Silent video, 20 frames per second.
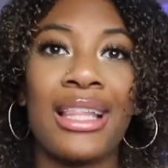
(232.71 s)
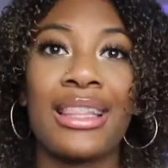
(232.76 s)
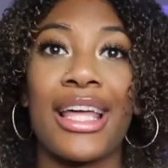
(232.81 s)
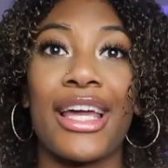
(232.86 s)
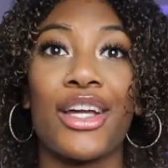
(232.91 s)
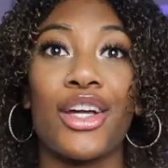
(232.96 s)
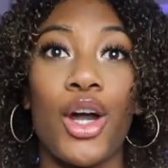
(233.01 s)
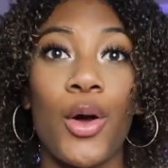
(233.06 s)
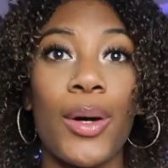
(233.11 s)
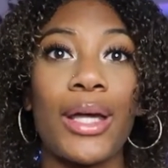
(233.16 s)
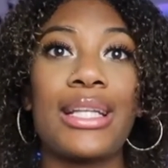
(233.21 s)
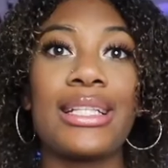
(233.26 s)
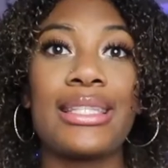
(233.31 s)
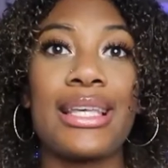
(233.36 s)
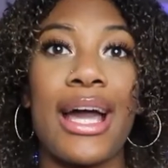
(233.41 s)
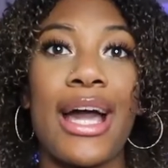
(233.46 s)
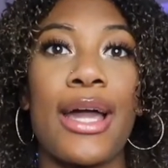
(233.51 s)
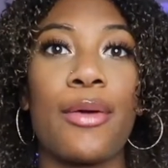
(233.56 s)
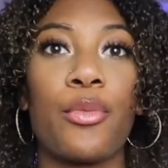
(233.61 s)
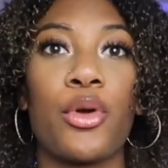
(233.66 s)
Like go at a
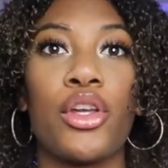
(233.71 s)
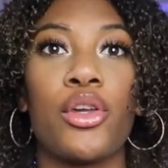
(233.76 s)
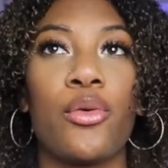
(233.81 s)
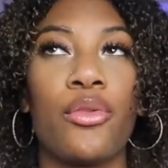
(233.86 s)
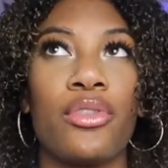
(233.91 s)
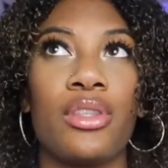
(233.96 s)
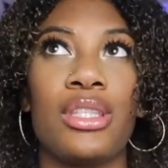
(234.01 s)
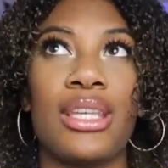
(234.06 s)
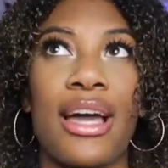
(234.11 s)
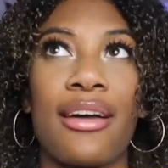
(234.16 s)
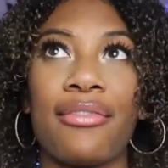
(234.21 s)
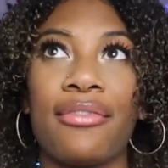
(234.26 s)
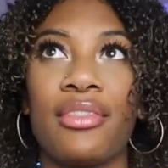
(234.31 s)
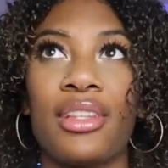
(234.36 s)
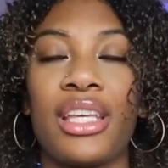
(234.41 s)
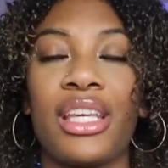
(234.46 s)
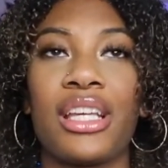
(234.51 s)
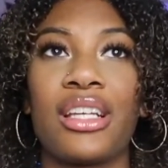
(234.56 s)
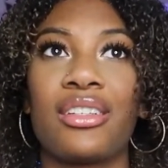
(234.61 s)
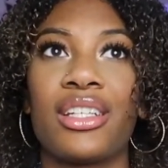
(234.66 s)
time where you
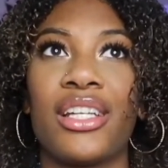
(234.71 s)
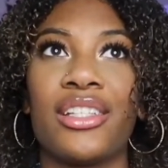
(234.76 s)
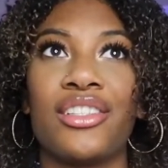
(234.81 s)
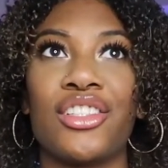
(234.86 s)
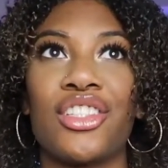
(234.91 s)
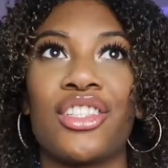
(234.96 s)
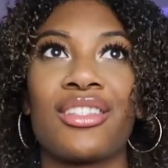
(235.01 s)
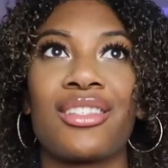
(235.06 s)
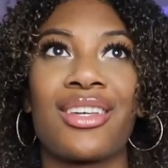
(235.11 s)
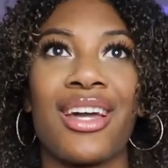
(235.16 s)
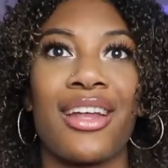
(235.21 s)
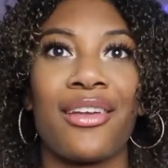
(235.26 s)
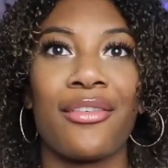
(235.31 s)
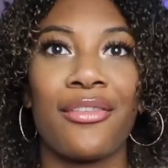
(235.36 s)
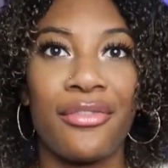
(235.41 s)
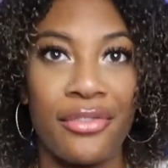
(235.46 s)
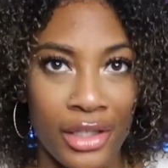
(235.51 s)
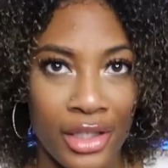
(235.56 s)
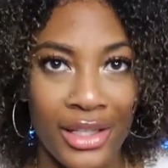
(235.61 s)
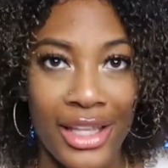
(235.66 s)
definitely can just kind of
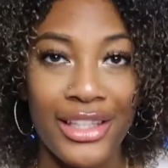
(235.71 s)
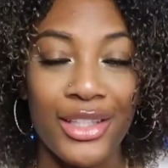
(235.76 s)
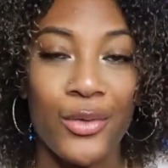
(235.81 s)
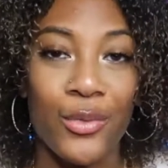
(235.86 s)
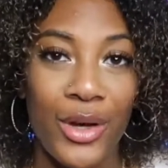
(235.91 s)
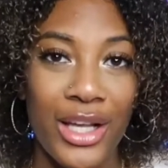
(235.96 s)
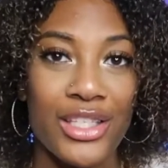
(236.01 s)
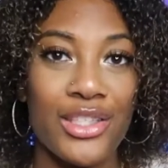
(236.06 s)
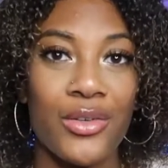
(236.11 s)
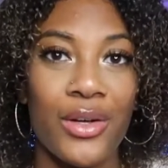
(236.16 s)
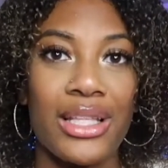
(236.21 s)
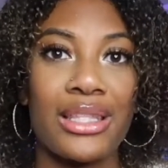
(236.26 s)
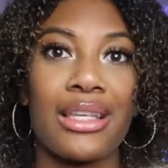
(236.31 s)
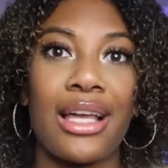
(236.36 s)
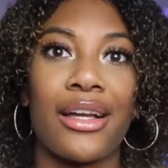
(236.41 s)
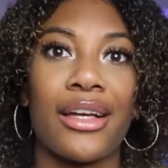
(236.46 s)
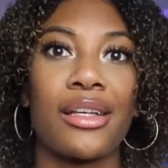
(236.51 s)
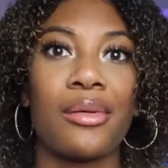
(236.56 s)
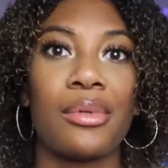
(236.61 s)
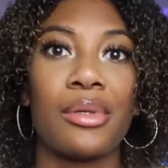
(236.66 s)
feel that the restaurant's
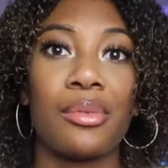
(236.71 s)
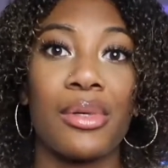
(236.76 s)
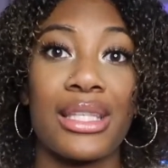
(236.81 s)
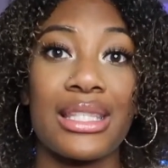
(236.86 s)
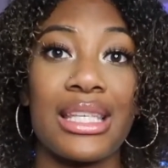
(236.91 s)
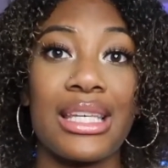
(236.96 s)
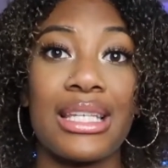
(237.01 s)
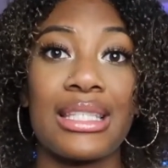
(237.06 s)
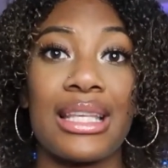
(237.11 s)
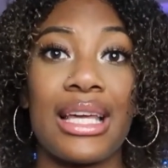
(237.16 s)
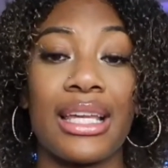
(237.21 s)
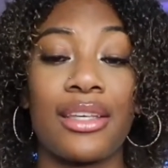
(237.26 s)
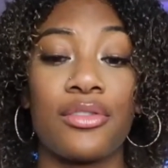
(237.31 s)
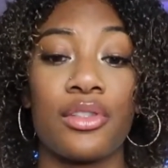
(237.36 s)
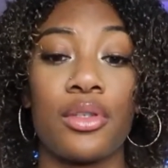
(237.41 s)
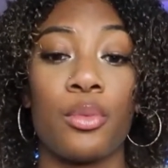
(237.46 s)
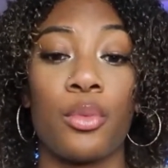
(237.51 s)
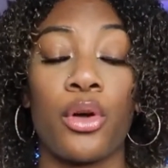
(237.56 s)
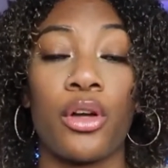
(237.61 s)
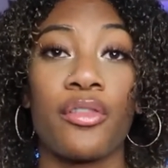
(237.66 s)
not going to be busy, because that gives
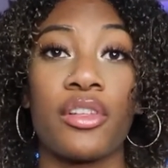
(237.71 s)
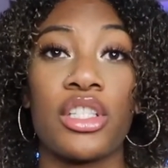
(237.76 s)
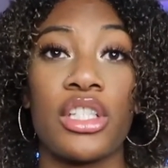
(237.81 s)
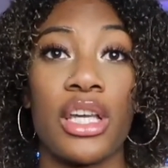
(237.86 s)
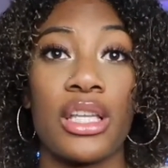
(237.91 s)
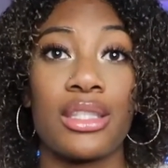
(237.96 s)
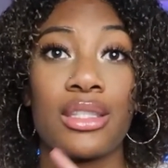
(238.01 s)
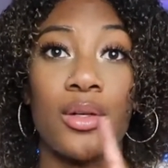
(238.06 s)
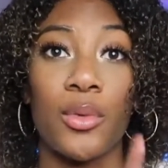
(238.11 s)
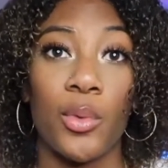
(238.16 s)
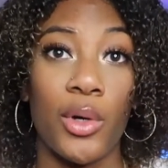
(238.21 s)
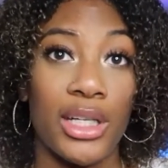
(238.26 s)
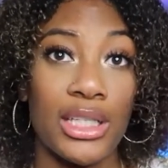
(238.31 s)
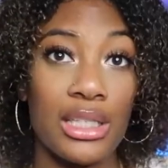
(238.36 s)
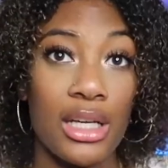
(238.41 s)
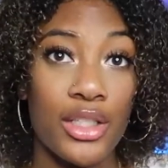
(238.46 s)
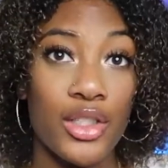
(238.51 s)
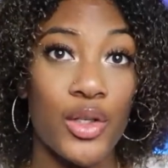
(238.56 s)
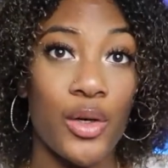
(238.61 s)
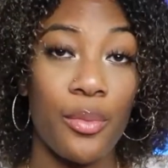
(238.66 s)
you more of a chance to, 1,
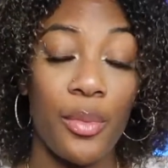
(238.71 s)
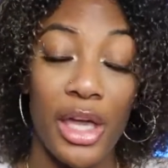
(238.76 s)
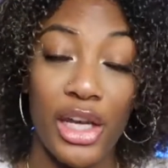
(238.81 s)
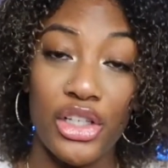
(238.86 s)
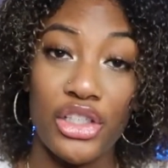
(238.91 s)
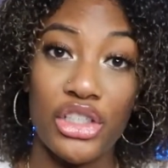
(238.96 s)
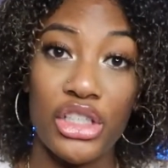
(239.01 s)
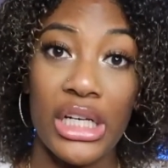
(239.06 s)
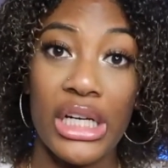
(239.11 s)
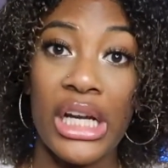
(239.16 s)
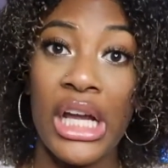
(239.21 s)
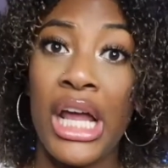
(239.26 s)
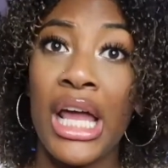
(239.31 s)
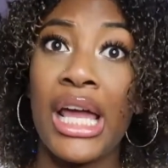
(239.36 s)
talk to a manager,